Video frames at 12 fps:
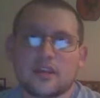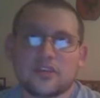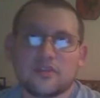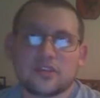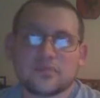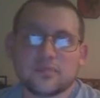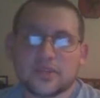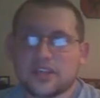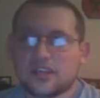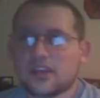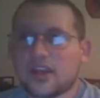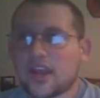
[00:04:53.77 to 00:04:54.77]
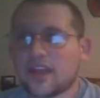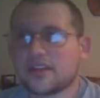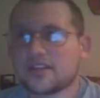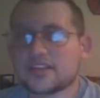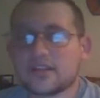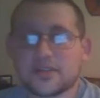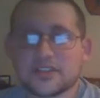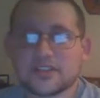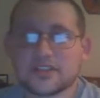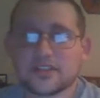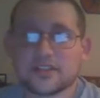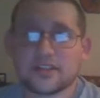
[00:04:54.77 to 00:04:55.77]
USB, and in some
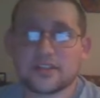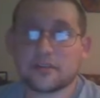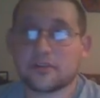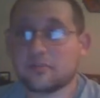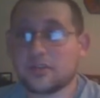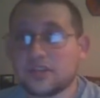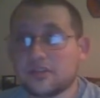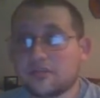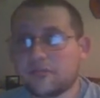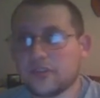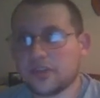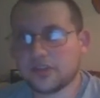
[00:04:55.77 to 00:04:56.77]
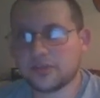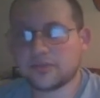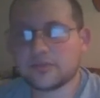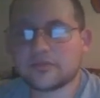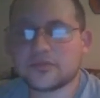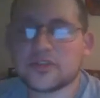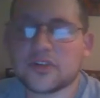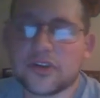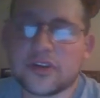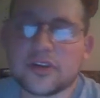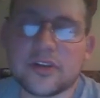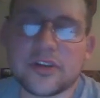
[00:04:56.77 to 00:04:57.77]
instances it could be the
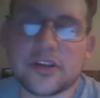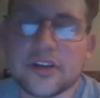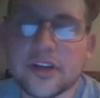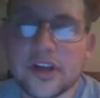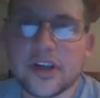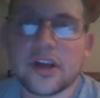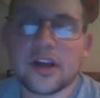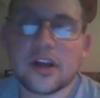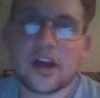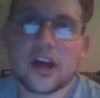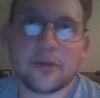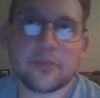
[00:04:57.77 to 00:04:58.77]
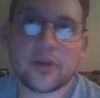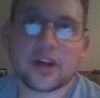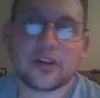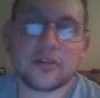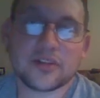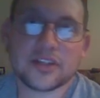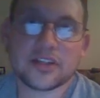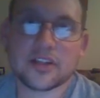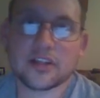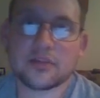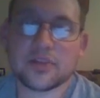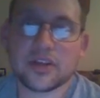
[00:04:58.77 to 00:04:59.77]
circular part goes into the
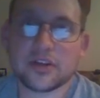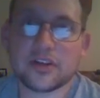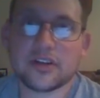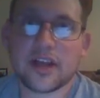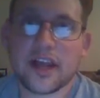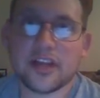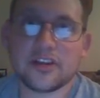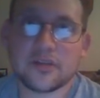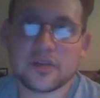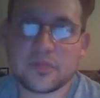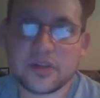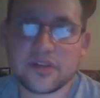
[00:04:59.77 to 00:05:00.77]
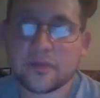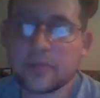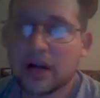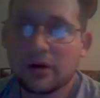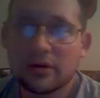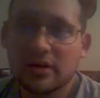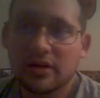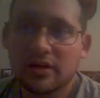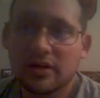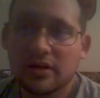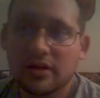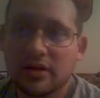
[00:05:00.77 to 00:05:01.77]
computer and USB for power,
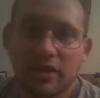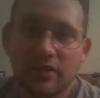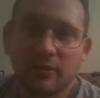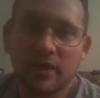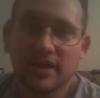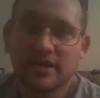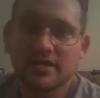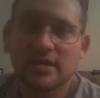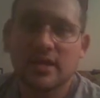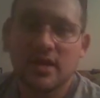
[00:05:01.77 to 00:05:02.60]
or otherwise